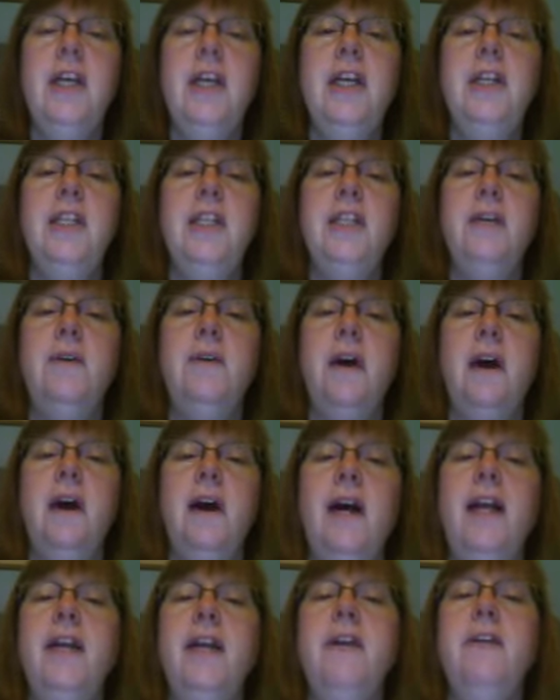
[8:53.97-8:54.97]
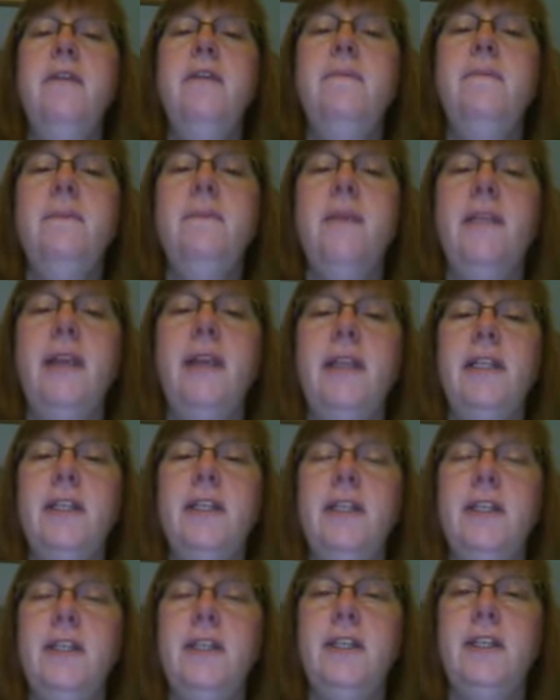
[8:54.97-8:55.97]
So iron, that's
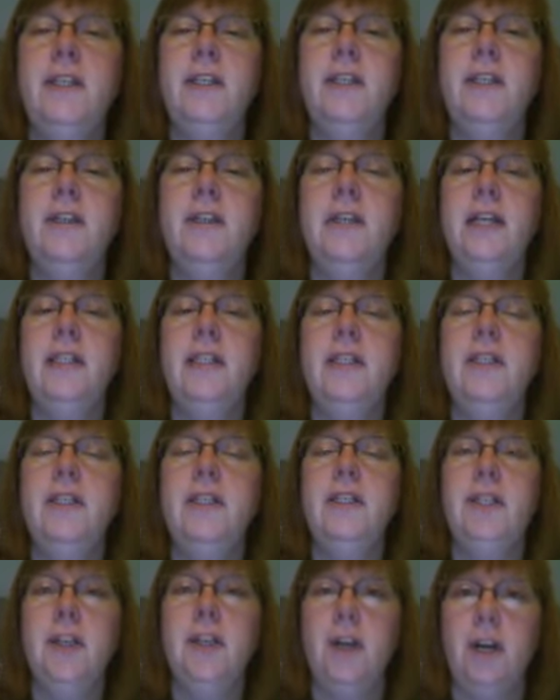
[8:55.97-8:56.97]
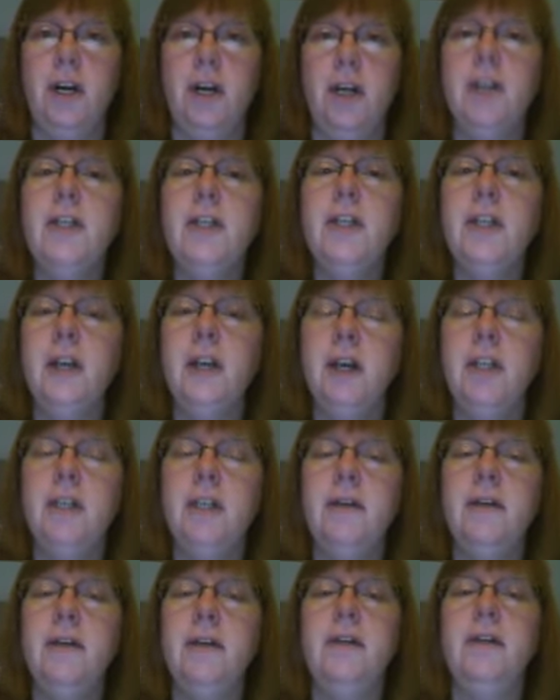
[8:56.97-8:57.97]
the charge on
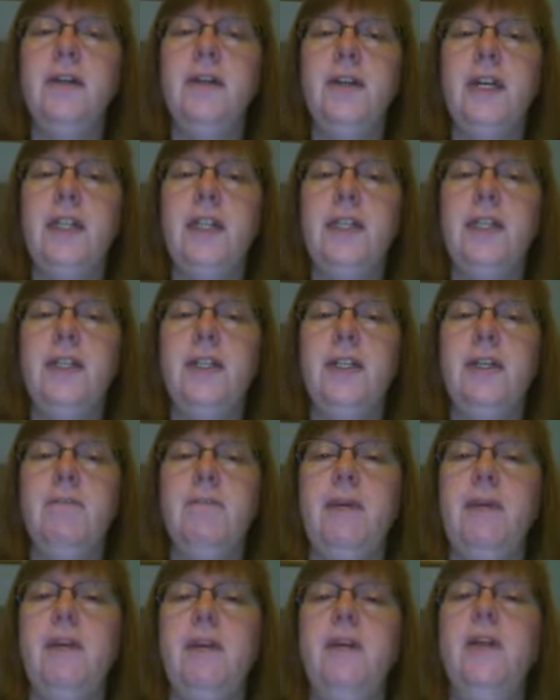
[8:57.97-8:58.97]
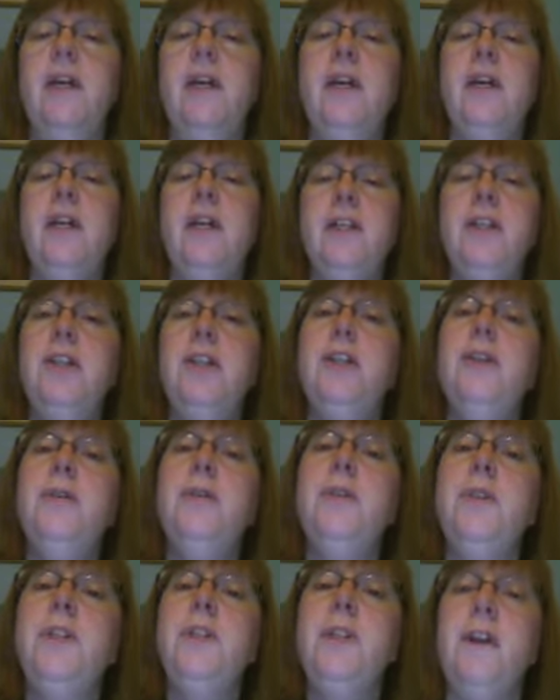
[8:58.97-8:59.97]
the transition metal,
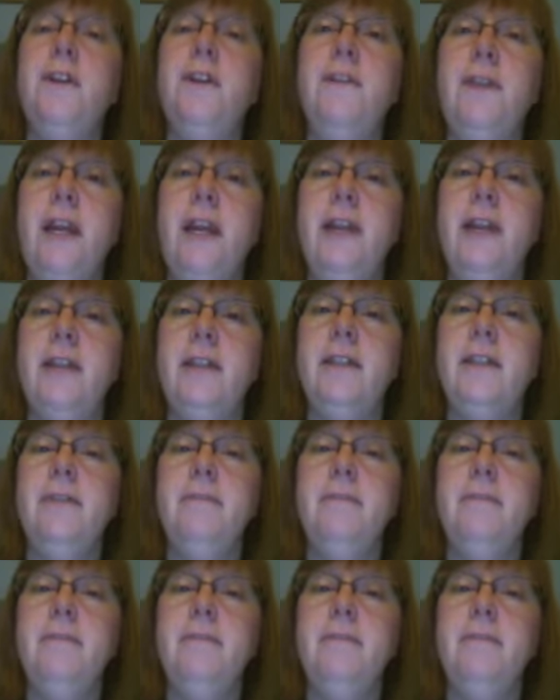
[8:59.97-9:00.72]
to sulfate.